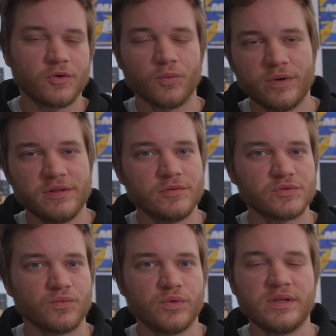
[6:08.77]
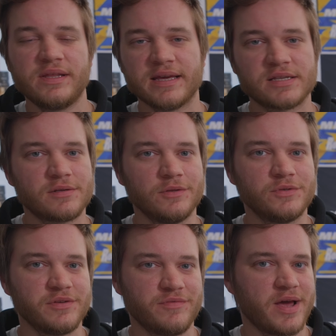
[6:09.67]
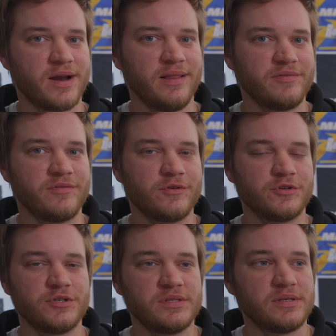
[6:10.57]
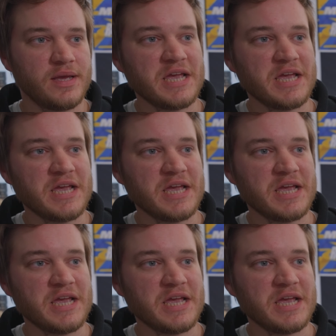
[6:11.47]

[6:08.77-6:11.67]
or one of those really exclusive 911 versions,